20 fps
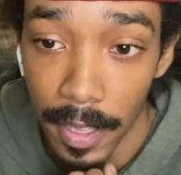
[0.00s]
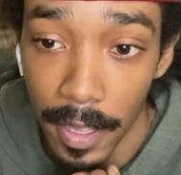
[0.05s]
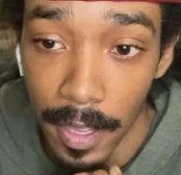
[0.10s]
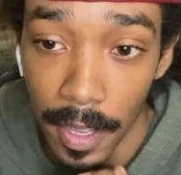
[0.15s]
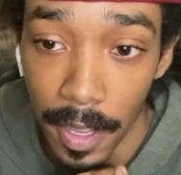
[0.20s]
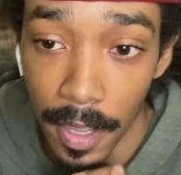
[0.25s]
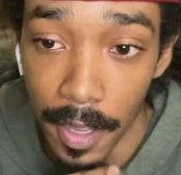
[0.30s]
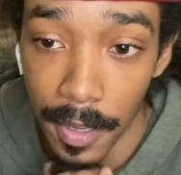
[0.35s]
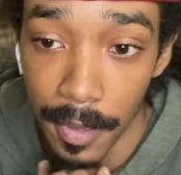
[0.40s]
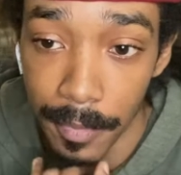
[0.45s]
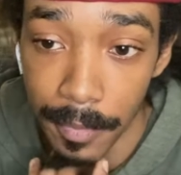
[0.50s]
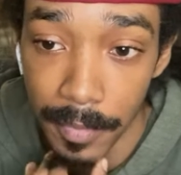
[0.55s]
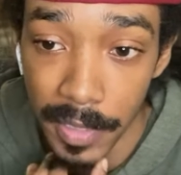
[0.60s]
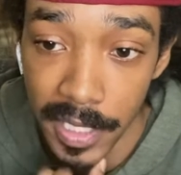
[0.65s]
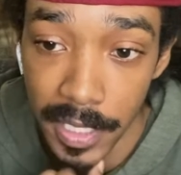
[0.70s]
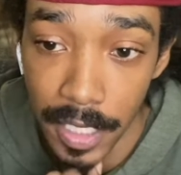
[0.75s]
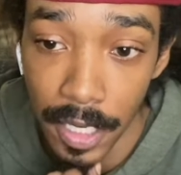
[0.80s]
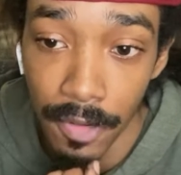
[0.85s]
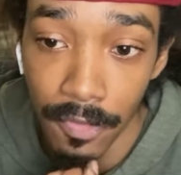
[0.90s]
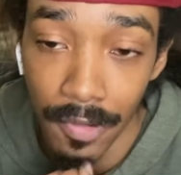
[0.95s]
Um,
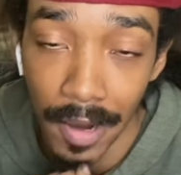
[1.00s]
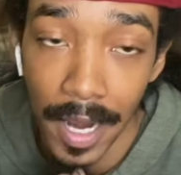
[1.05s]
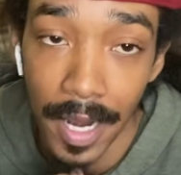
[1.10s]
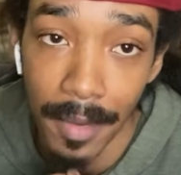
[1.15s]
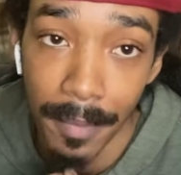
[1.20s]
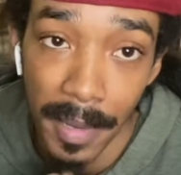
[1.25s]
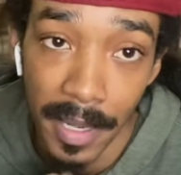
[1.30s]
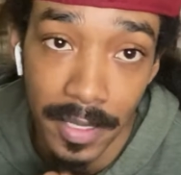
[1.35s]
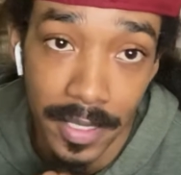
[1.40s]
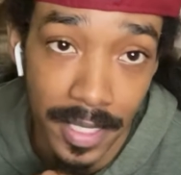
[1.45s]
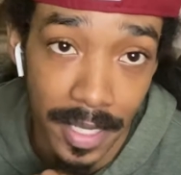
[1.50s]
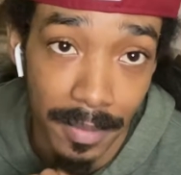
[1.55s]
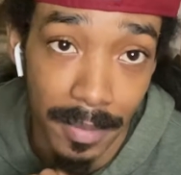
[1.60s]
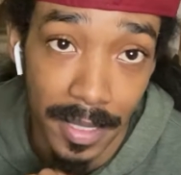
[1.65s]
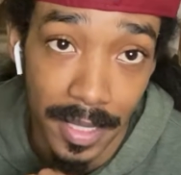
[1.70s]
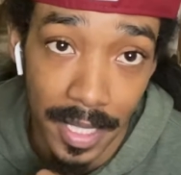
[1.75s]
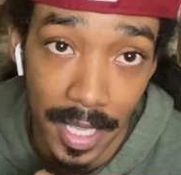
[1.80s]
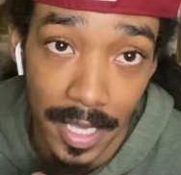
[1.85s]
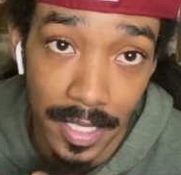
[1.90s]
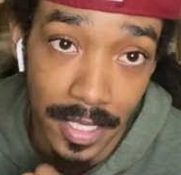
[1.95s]
see, right about some of
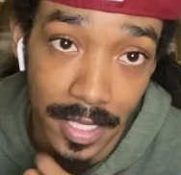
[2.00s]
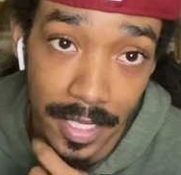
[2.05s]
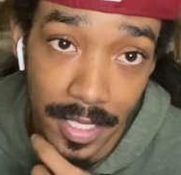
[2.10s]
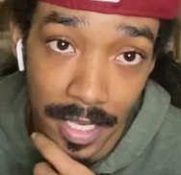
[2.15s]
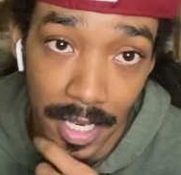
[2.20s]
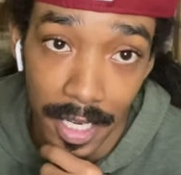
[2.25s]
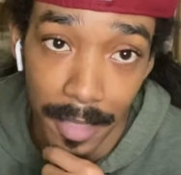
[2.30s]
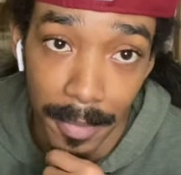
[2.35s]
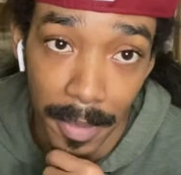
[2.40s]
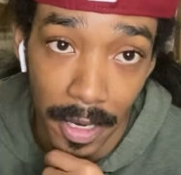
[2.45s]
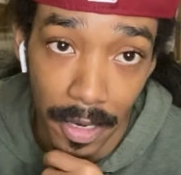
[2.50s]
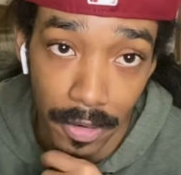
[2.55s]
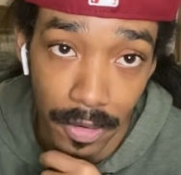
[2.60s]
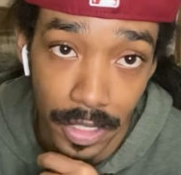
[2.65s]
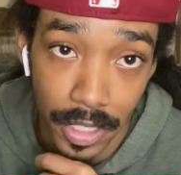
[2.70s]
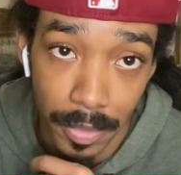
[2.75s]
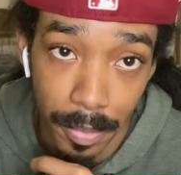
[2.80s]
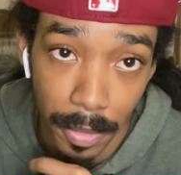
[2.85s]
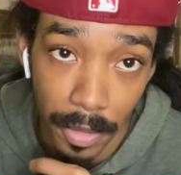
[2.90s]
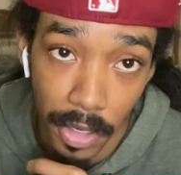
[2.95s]
the things he said about
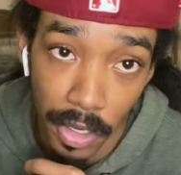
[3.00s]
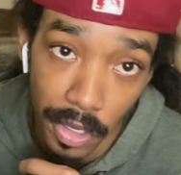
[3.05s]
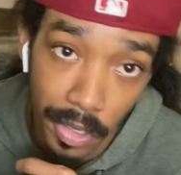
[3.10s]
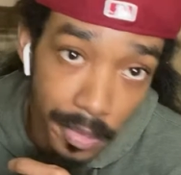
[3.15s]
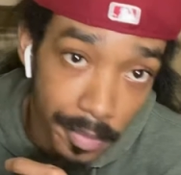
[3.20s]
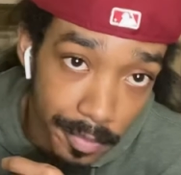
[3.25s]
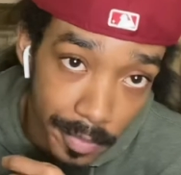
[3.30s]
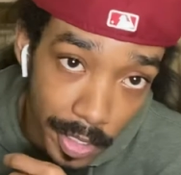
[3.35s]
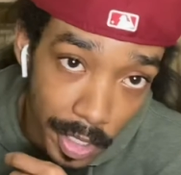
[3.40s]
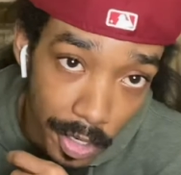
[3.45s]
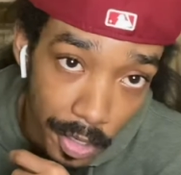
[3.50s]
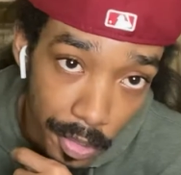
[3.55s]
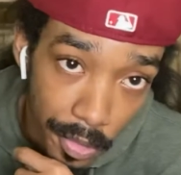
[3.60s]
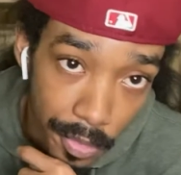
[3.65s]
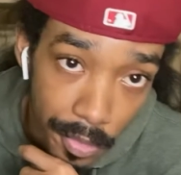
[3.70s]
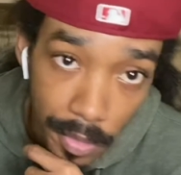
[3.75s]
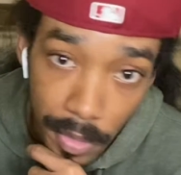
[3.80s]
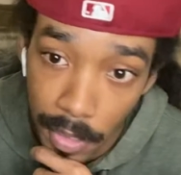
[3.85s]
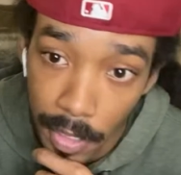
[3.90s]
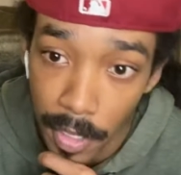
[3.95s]
Chris Paul?
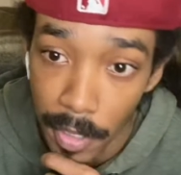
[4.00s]
No.